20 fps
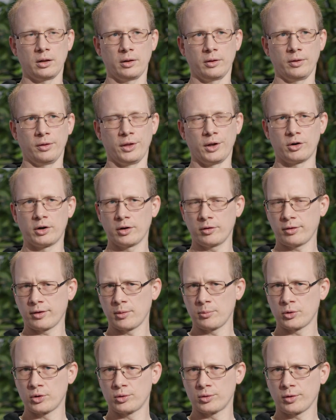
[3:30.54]
There are
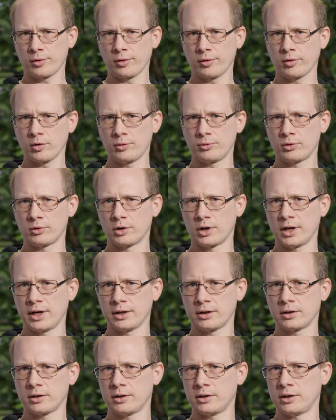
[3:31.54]
some courses offered
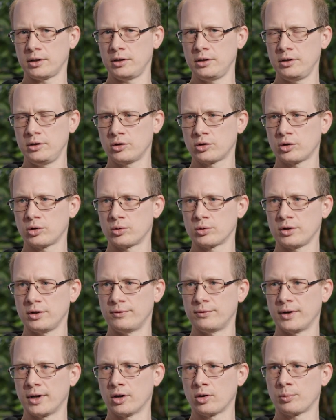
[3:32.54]
like clean code
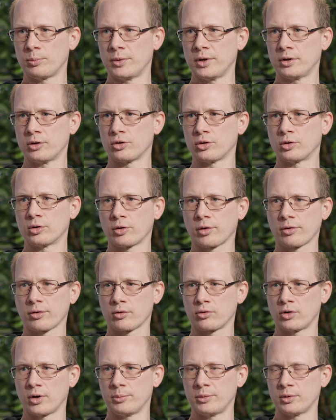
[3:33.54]
development or
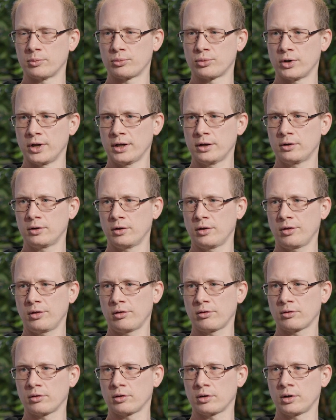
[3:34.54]
Scrum in
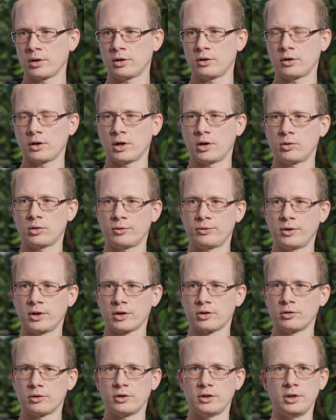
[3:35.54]
practice at our
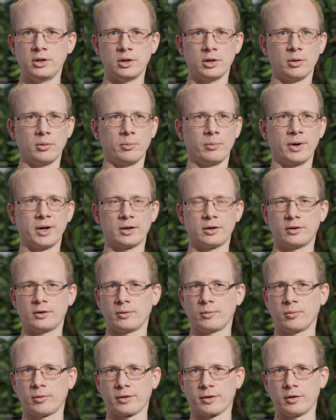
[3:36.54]
faculty, but
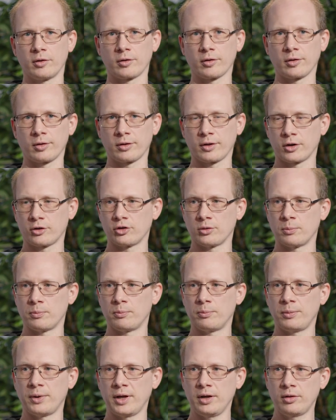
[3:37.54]
since it's such a
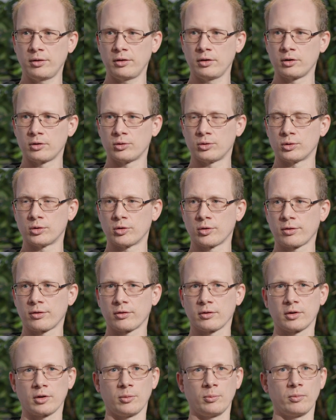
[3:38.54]
basic course,
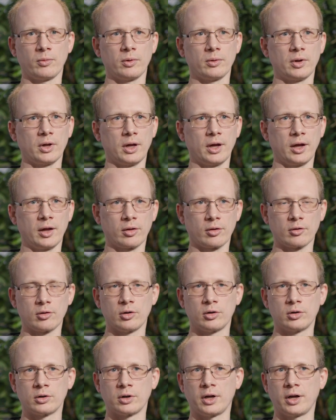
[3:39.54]
as
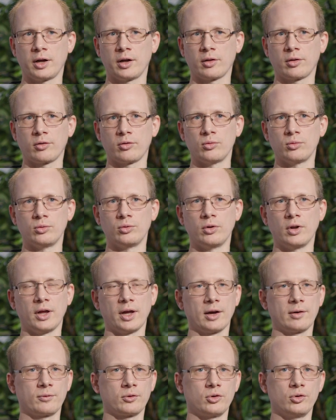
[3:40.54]
long as you
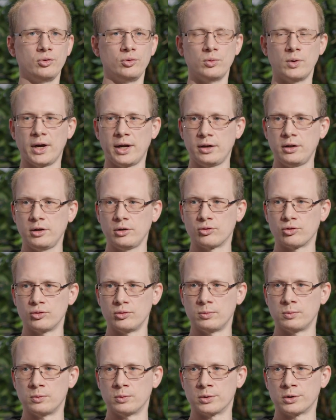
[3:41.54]
have to do any
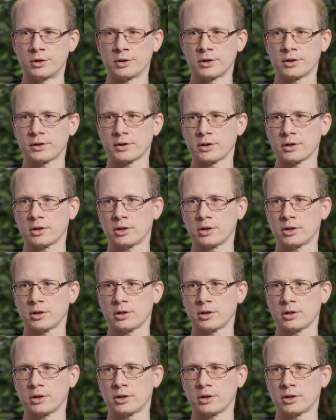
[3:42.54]
group work,